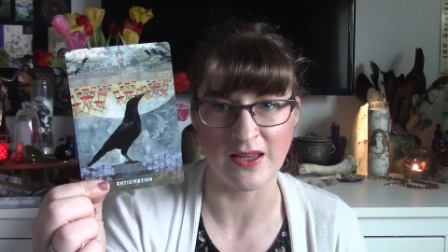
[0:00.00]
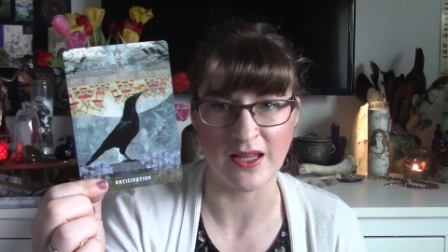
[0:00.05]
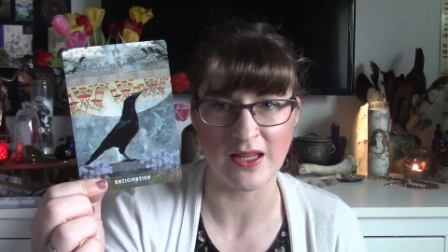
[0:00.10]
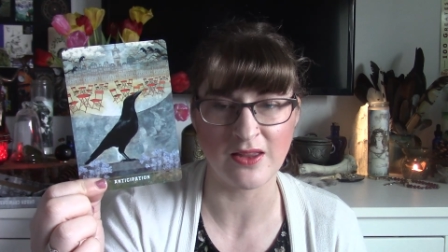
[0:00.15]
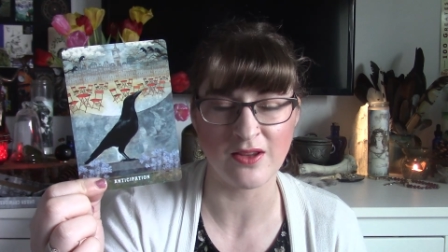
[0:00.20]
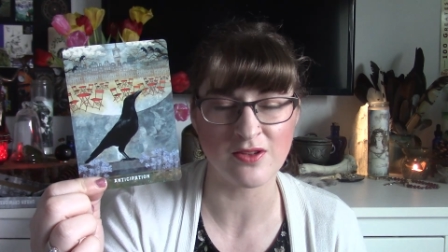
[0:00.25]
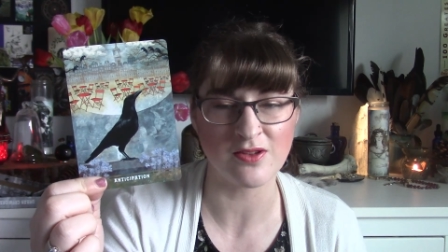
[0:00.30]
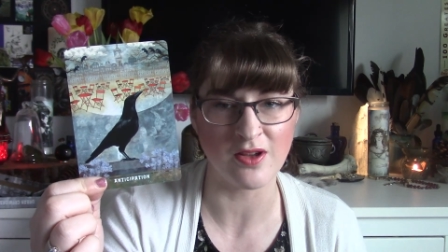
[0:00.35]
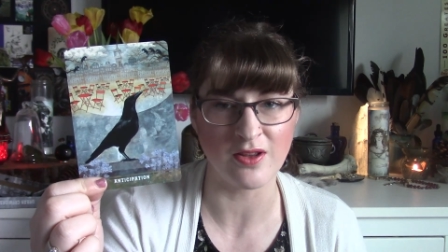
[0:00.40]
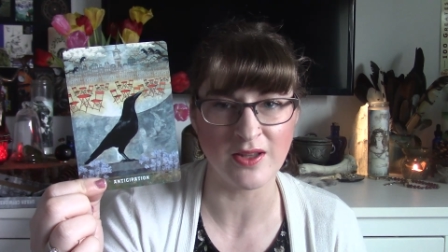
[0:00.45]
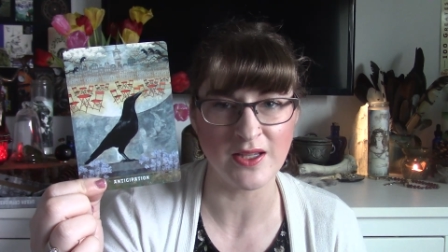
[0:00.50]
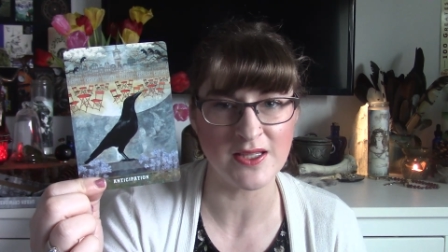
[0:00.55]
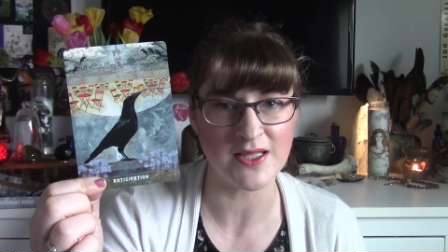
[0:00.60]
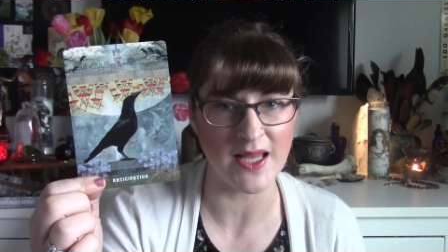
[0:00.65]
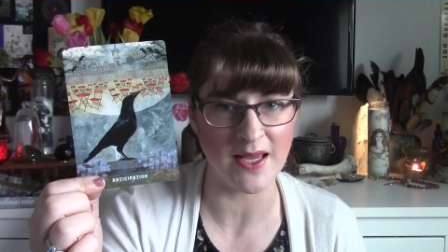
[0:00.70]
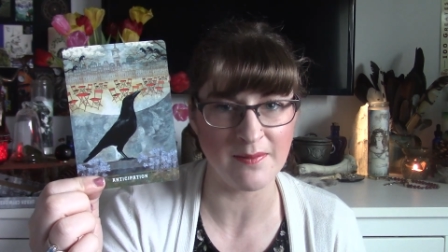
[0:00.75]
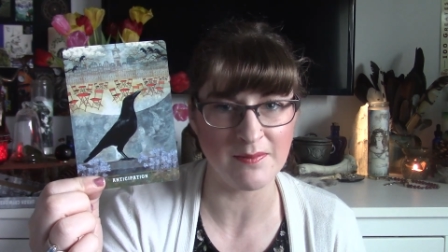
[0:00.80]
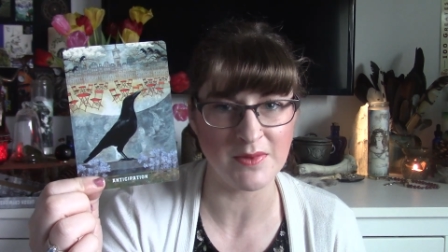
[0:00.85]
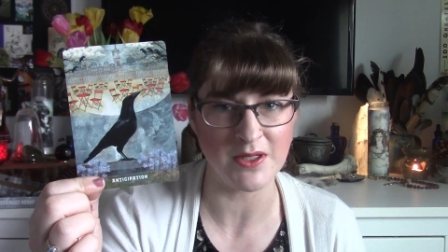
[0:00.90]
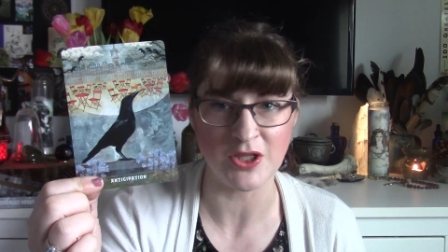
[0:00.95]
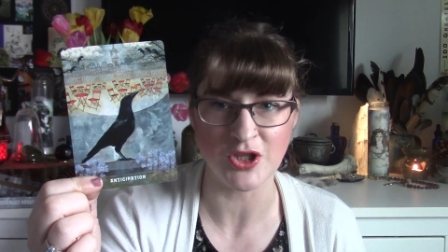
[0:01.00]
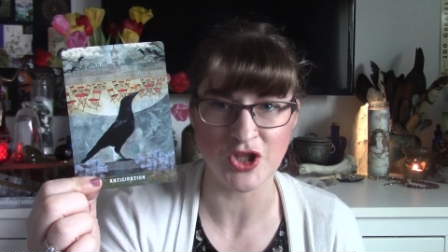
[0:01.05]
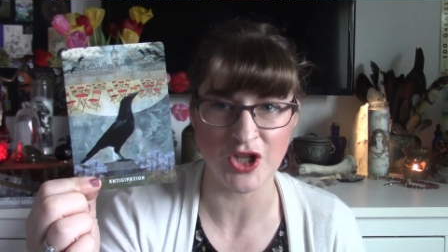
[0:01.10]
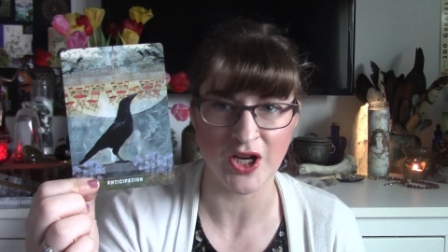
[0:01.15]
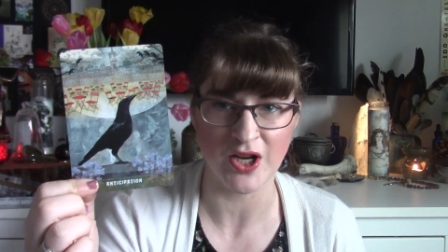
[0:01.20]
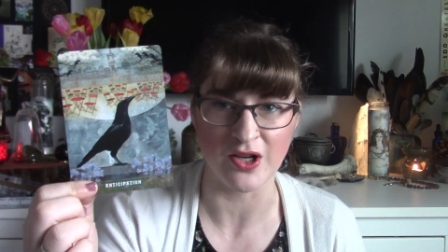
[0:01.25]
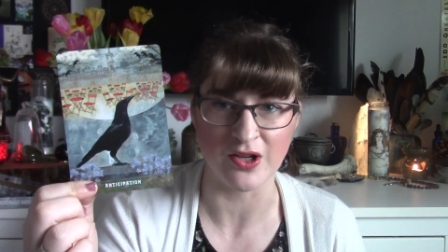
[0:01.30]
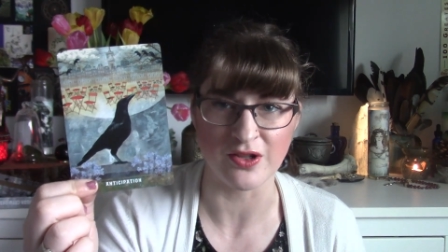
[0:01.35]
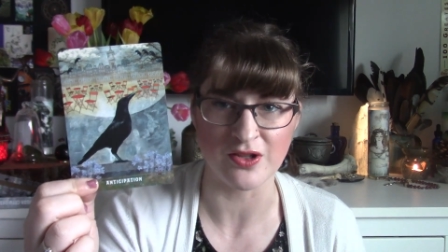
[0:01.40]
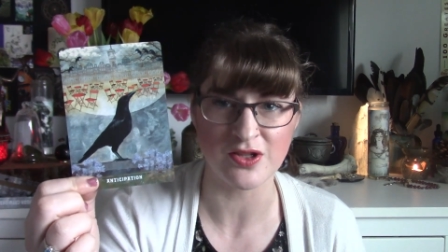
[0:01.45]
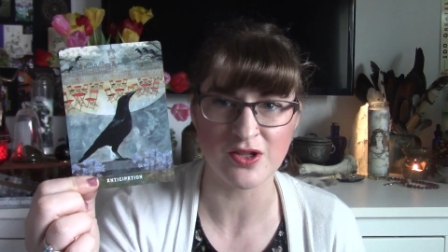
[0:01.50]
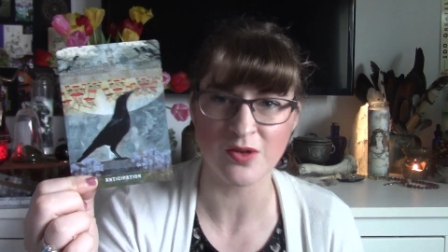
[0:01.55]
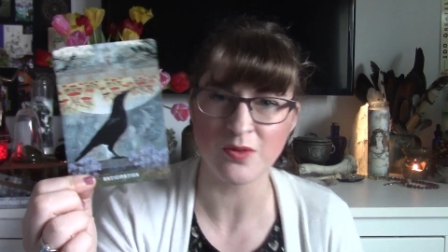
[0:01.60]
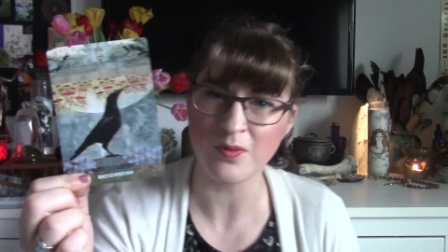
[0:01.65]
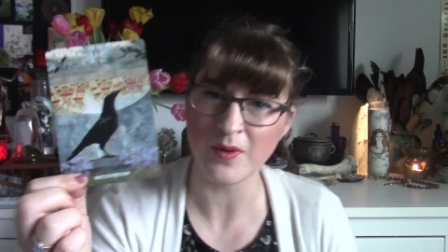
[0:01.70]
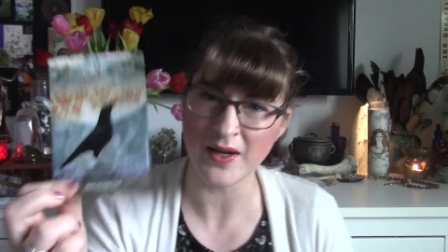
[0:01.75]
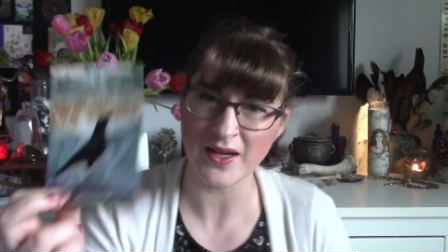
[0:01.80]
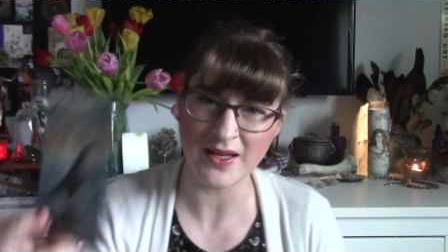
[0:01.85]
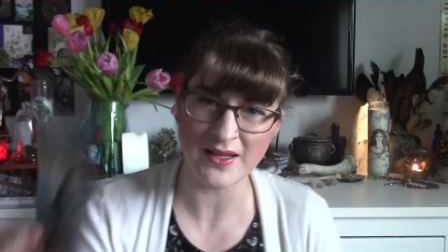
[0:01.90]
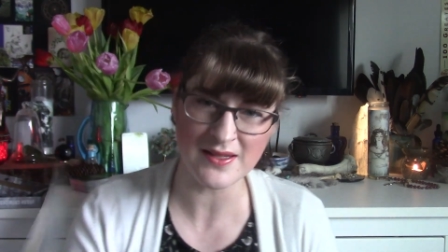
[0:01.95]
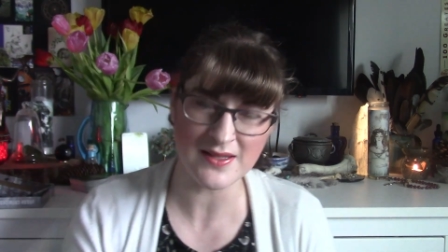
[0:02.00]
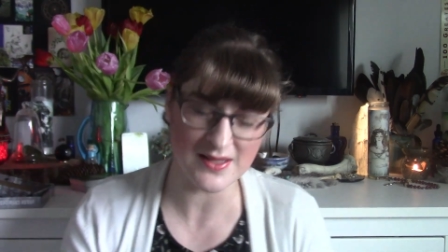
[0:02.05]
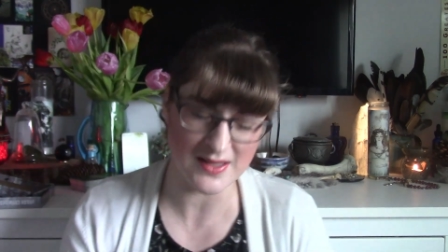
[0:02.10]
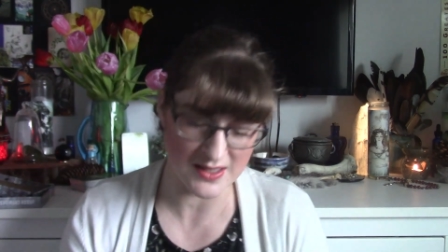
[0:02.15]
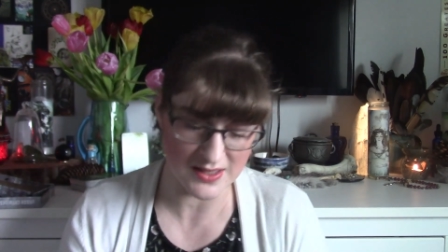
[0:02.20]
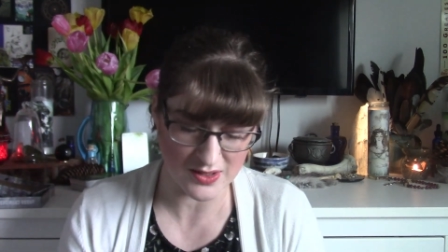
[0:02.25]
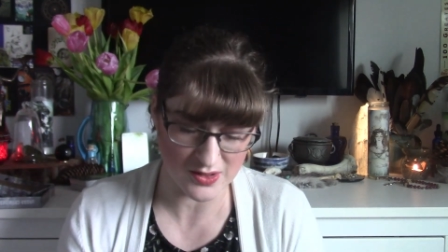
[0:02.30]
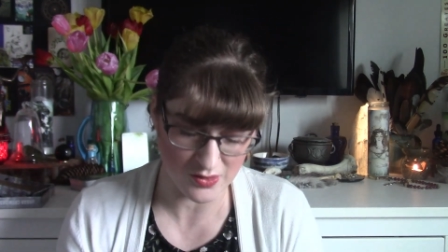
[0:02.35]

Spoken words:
Like there's all these empty chairs. So what is this